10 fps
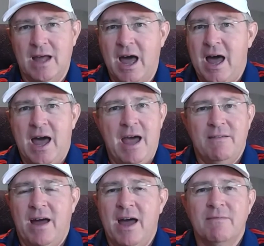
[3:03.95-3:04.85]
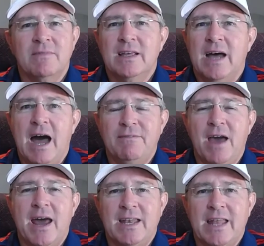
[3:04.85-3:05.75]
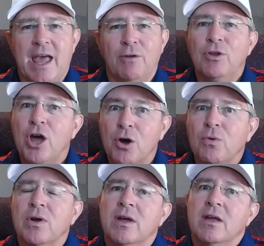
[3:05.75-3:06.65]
I've got it down. No,